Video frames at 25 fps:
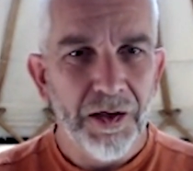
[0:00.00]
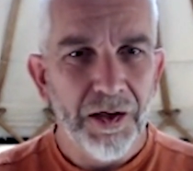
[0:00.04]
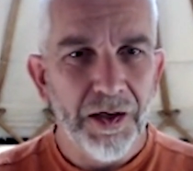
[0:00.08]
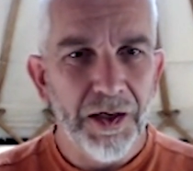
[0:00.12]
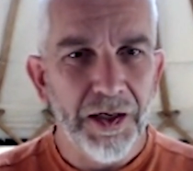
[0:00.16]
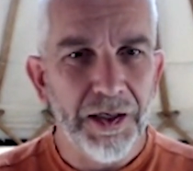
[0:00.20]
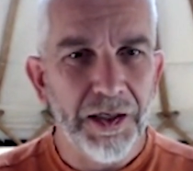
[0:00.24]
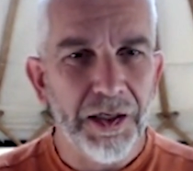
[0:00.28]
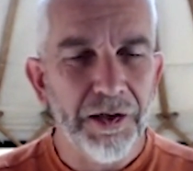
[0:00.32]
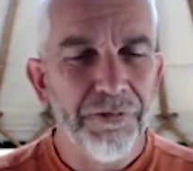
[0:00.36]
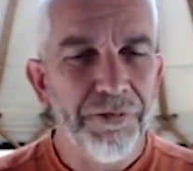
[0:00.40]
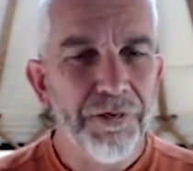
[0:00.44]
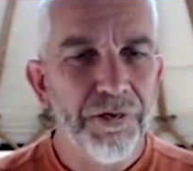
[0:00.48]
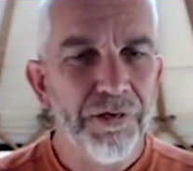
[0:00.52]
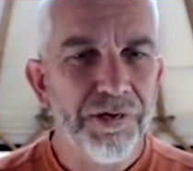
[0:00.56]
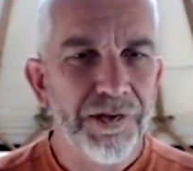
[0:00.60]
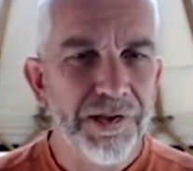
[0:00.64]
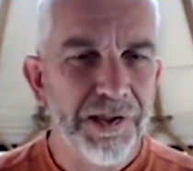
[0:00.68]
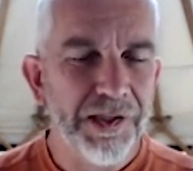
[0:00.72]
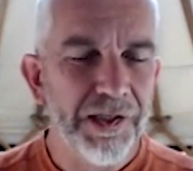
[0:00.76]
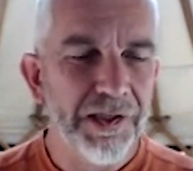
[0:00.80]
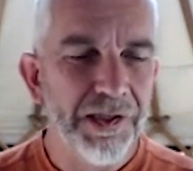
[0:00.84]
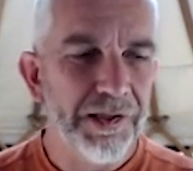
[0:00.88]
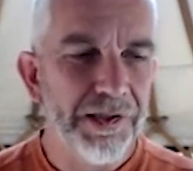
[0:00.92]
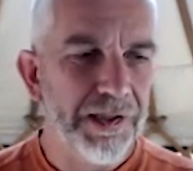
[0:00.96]
And if you
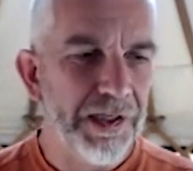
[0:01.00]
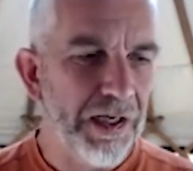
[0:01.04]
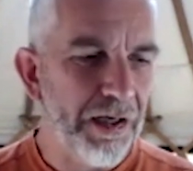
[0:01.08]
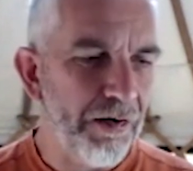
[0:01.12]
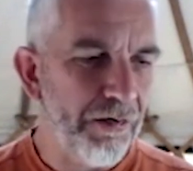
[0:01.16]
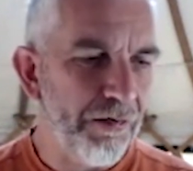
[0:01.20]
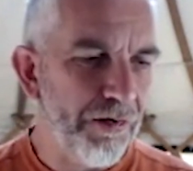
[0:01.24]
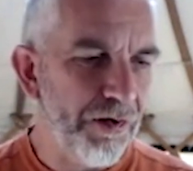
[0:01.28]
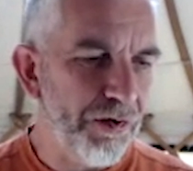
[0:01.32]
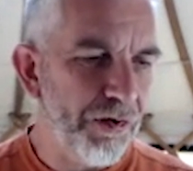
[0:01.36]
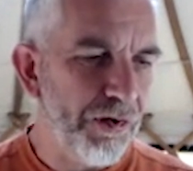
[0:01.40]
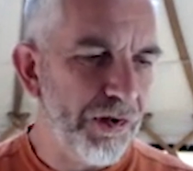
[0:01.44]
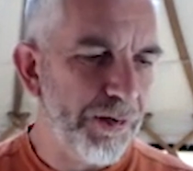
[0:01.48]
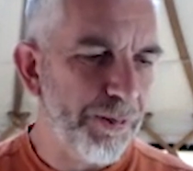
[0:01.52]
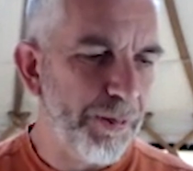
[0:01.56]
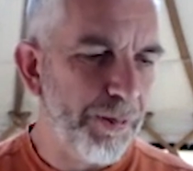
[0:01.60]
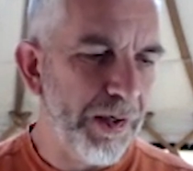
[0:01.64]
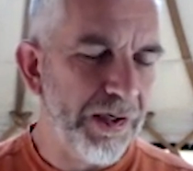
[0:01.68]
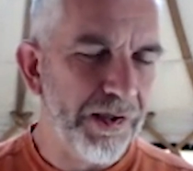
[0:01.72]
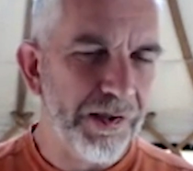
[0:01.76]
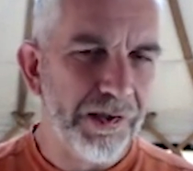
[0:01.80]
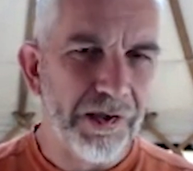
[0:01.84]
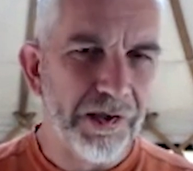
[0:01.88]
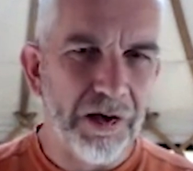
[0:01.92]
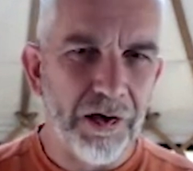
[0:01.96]
sit down and you
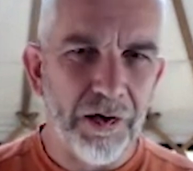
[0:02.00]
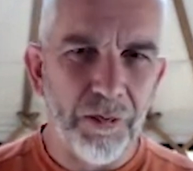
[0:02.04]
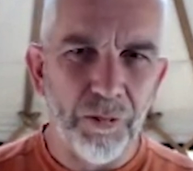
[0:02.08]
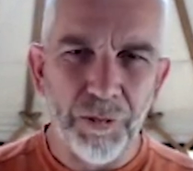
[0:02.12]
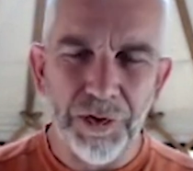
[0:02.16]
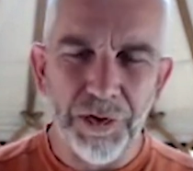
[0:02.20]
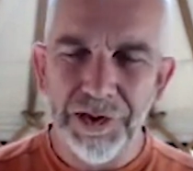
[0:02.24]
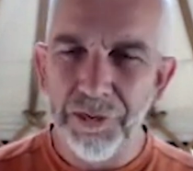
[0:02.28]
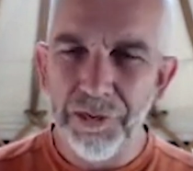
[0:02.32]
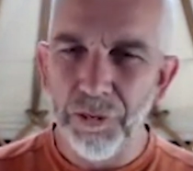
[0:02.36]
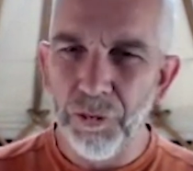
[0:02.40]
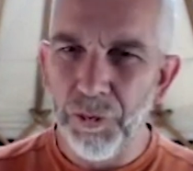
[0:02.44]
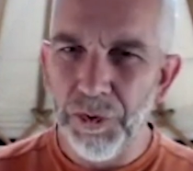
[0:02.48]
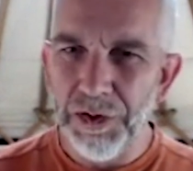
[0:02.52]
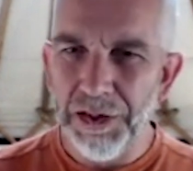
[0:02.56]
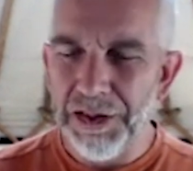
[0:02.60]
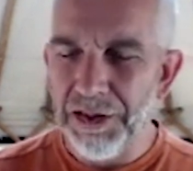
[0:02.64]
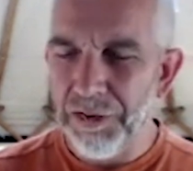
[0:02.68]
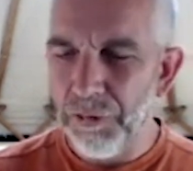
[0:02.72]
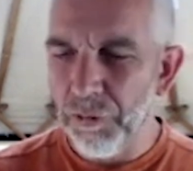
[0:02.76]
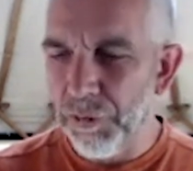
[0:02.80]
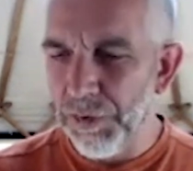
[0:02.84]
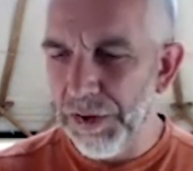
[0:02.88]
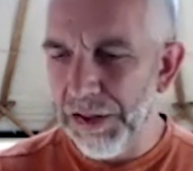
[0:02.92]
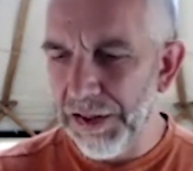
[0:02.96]
spend time
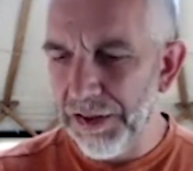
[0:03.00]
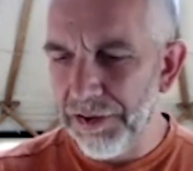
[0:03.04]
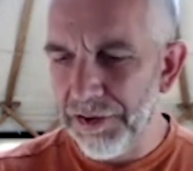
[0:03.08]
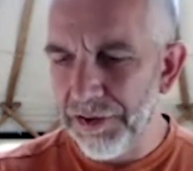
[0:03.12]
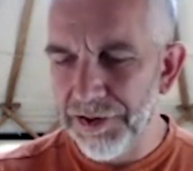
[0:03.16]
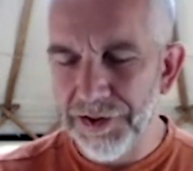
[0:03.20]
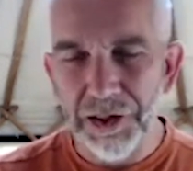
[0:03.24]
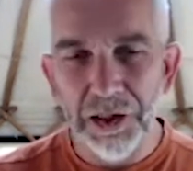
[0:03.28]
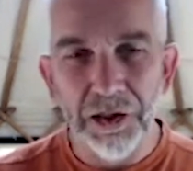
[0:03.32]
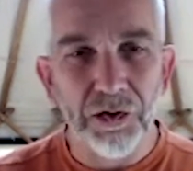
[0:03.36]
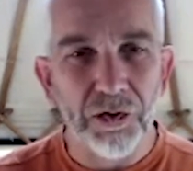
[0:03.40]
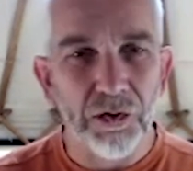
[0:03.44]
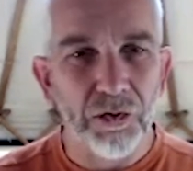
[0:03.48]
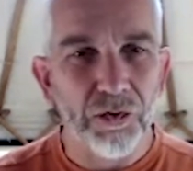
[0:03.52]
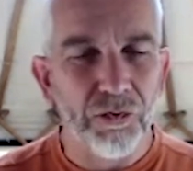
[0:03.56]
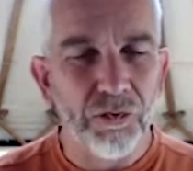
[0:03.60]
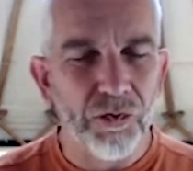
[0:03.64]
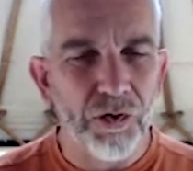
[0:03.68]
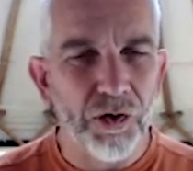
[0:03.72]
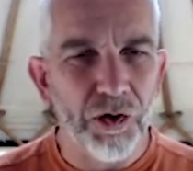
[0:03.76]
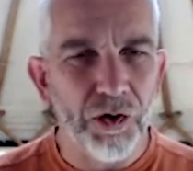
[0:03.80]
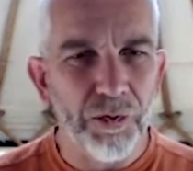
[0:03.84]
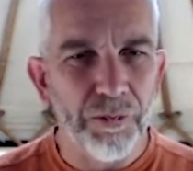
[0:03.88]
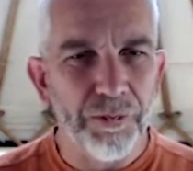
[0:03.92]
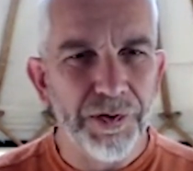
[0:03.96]
with certain
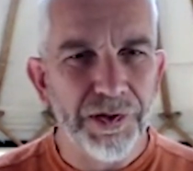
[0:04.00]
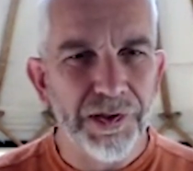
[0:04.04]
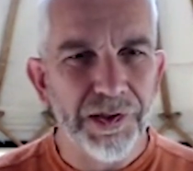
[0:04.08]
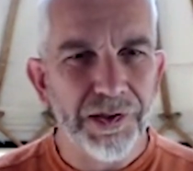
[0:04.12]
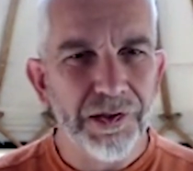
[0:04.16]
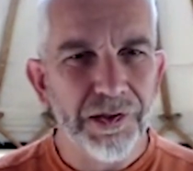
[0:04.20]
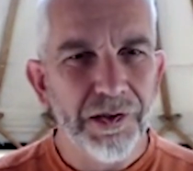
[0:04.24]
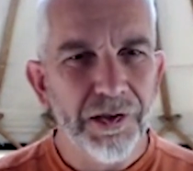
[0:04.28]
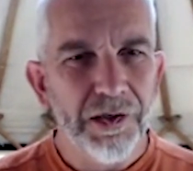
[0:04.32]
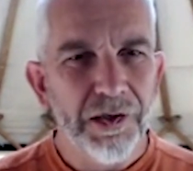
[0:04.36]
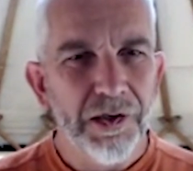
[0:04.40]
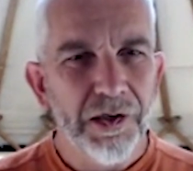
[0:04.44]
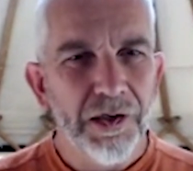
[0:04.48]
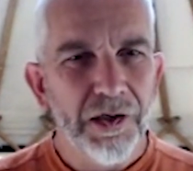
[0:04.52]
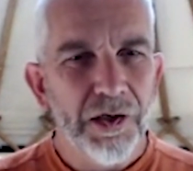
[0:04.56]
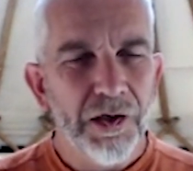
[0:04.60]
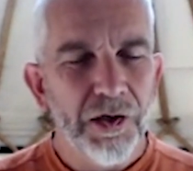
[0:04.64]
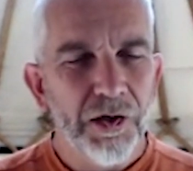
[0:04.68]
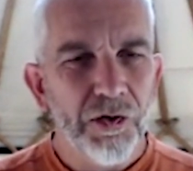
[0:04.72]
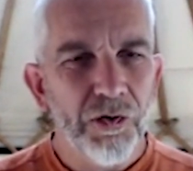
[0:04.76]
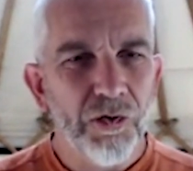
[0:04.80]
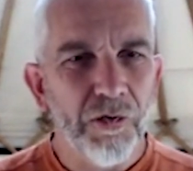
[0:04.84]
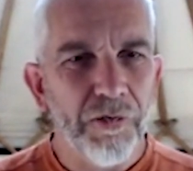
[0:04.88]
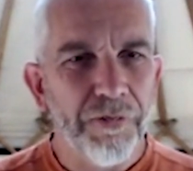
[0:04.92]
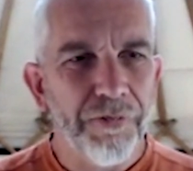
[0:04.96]
groups,
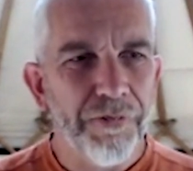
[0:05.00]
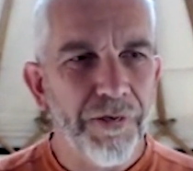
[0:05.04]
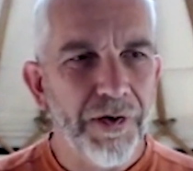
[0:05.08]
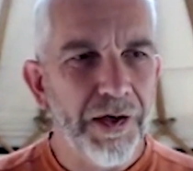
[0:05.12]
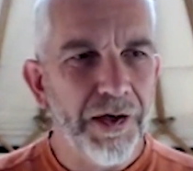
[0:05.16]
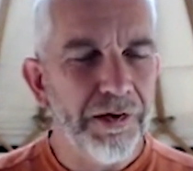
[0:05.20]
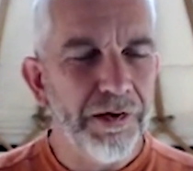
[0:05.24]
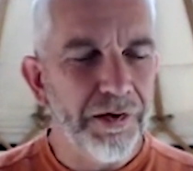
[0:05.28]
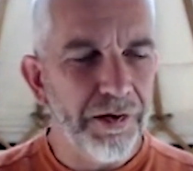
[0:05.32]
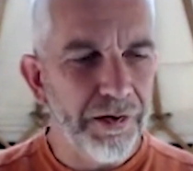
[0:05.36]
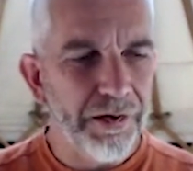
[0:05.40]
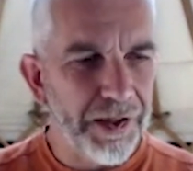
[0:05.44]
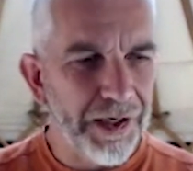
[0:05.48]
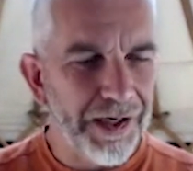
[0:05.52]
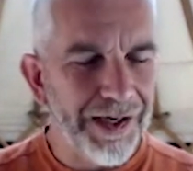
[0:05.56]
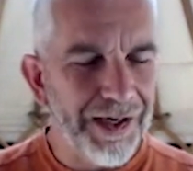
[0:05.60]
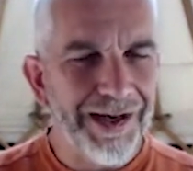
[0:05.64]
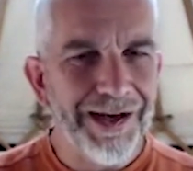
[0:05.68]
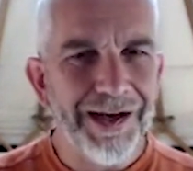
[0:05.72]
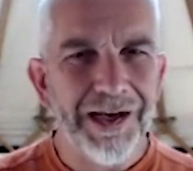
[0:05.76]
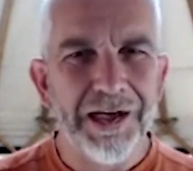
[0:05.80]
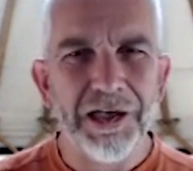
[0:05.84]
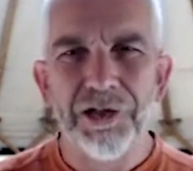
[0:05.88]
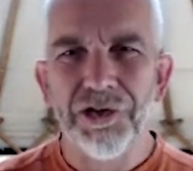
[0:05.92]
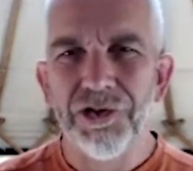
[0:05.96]
you'll find that their
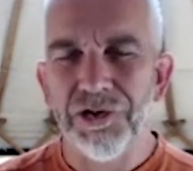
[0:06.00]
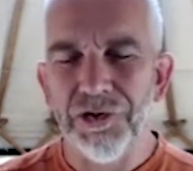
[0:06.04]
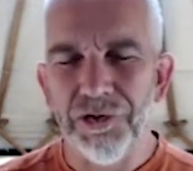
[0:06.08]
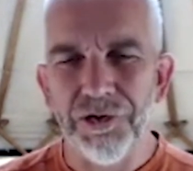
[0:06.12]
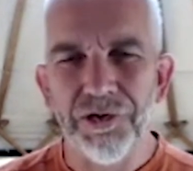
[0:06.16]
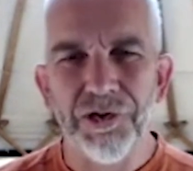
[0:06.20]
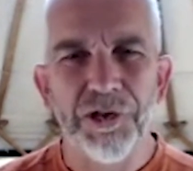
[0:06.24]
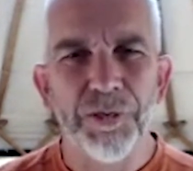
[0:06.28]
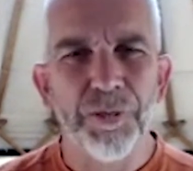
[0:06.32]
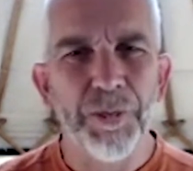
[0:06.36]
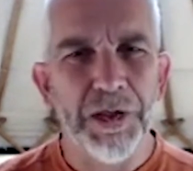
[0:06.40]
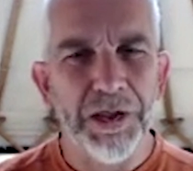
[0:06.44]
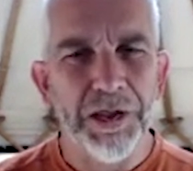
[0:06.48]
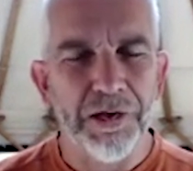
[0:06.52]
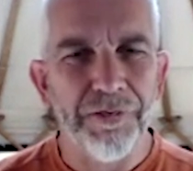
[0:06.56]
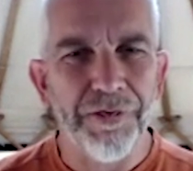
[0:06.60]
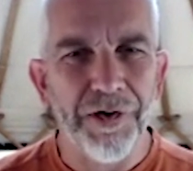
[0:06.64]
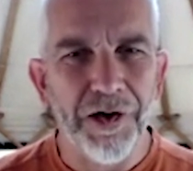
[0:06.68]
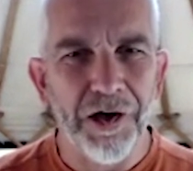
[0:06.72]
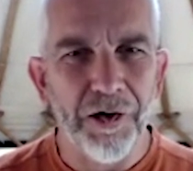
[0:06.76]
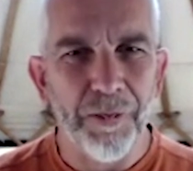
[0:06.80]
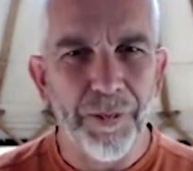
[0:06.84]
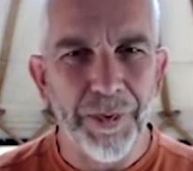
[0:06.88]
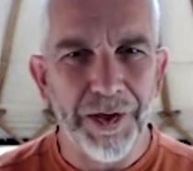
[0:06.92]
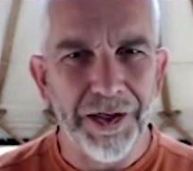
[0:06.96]
actions speak of
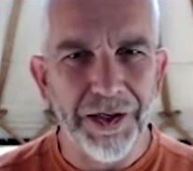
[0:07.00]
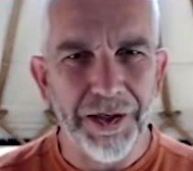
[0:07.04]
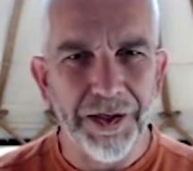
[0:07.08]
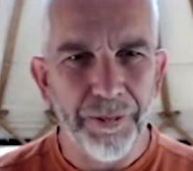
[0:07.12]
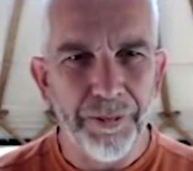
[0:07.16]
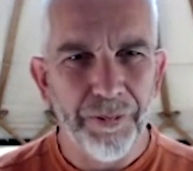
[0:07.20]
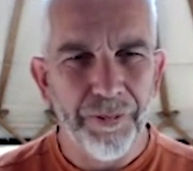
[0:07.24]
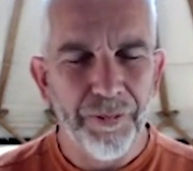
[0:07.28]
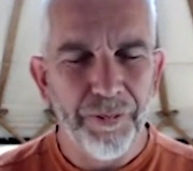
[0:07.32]
harmony.